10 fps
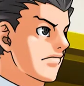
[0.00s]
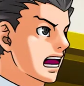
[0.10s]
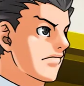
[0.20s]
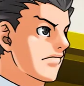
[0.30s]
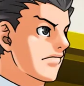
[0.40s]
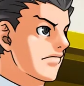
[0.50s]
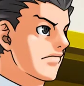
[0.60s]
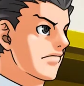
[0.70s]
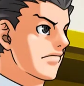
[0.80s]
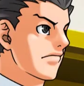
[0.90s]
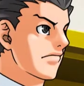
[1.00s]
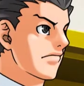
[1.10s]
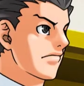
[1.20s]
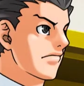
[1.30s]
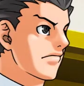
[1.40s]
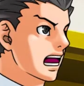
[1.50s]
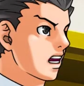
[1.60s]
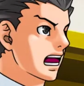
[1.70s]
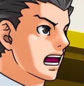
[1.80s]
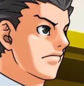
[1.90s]
phone. Listen.
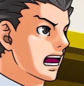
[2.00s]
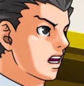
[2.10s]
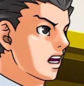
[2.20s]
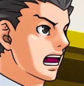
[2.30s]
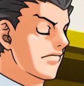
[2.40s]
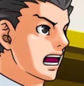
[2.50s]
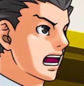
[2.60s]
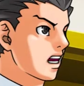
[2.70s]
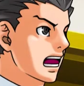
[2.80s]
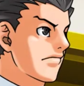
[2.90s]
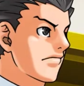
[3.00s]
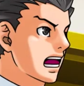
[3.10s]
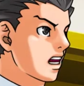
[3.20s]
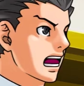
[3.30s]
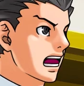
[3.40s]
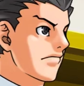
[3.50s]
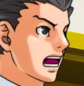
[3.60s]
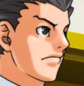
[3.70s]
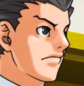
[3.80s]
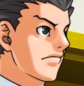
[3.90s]
This is the defendant's cell
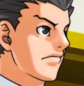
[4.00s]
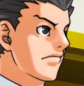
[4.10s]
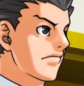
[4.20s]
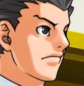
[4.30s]
phone, and